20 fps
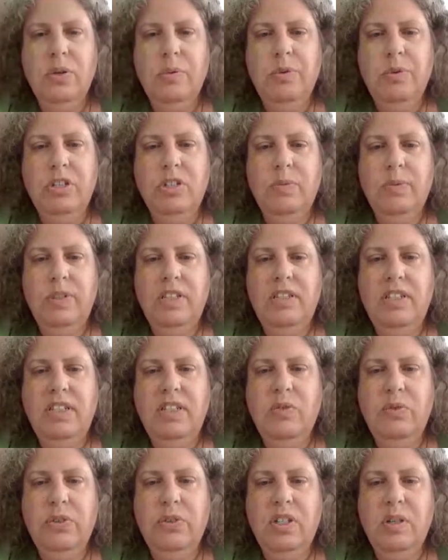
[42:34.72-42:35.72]
So what we
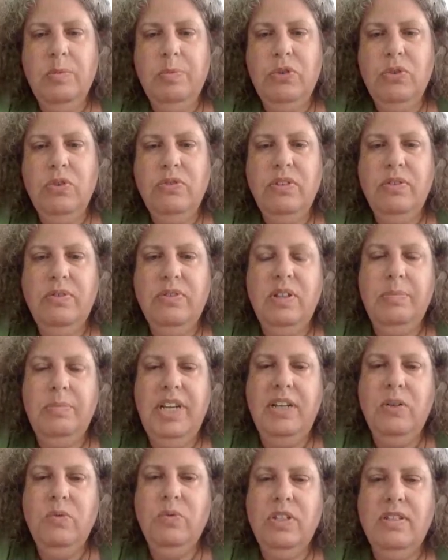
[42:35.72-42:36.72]
did for the proof of the
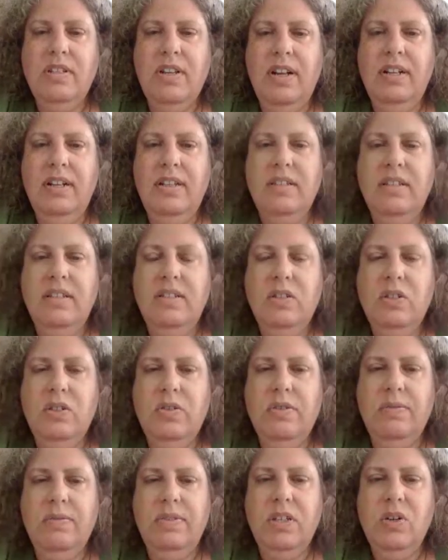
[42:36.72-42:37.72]
main result is
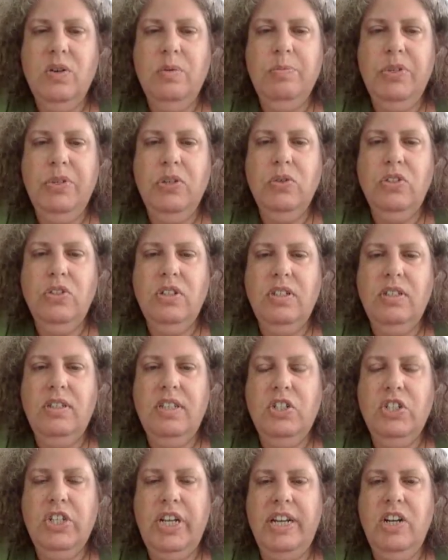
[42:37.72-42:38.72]
we computed
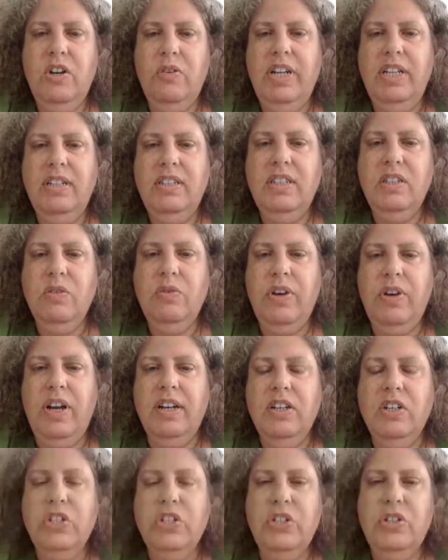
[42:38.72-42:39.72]
the generating
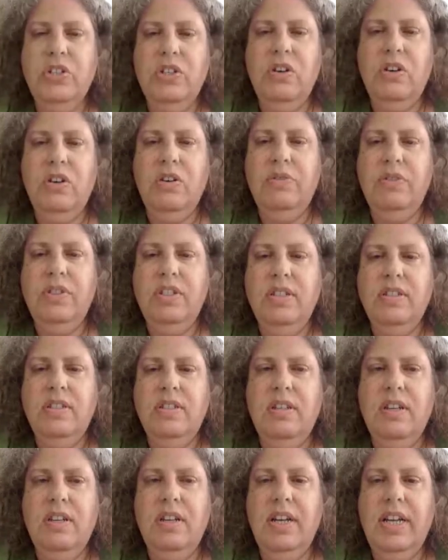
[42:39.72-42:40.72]
function of
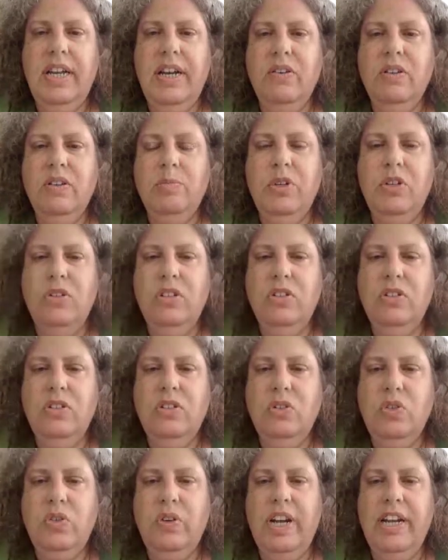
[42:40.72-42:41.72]
these uh, errant
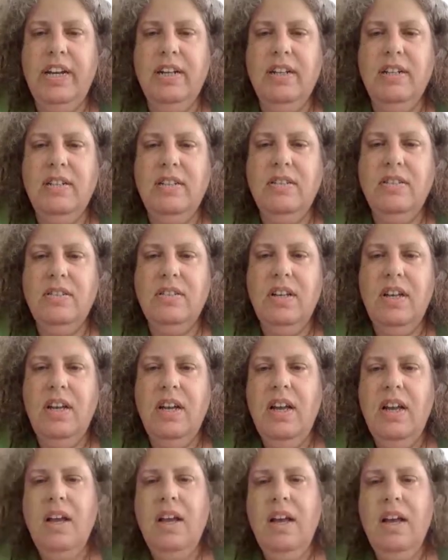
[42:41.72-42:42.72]
monotone triangles,
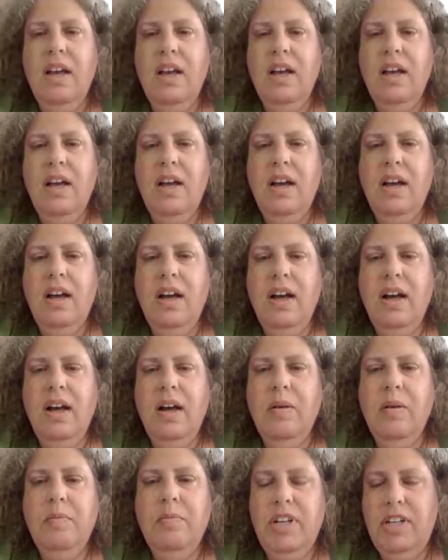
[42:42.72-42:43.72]

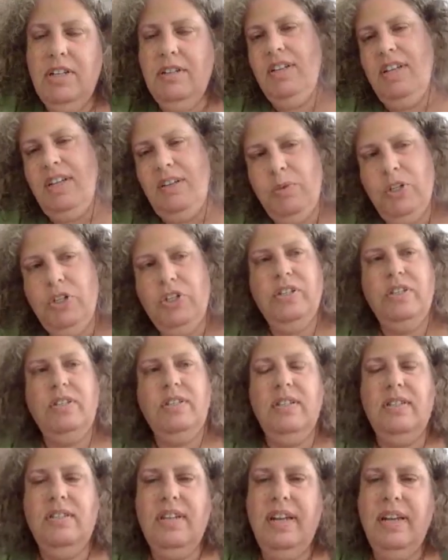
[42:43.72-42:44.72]
um, which is
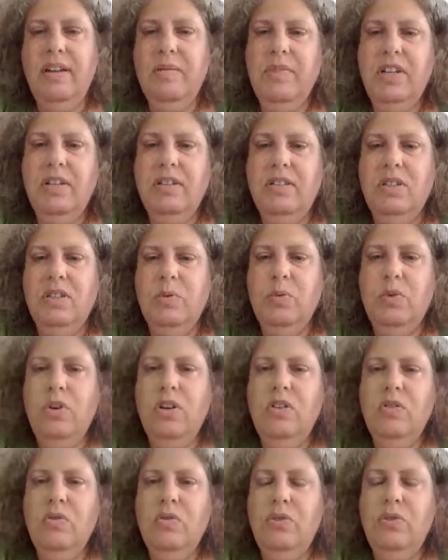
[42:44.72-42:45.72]
the same as the
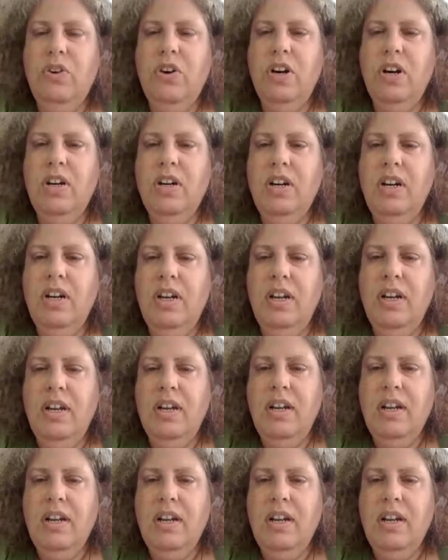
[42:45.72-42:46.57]
one for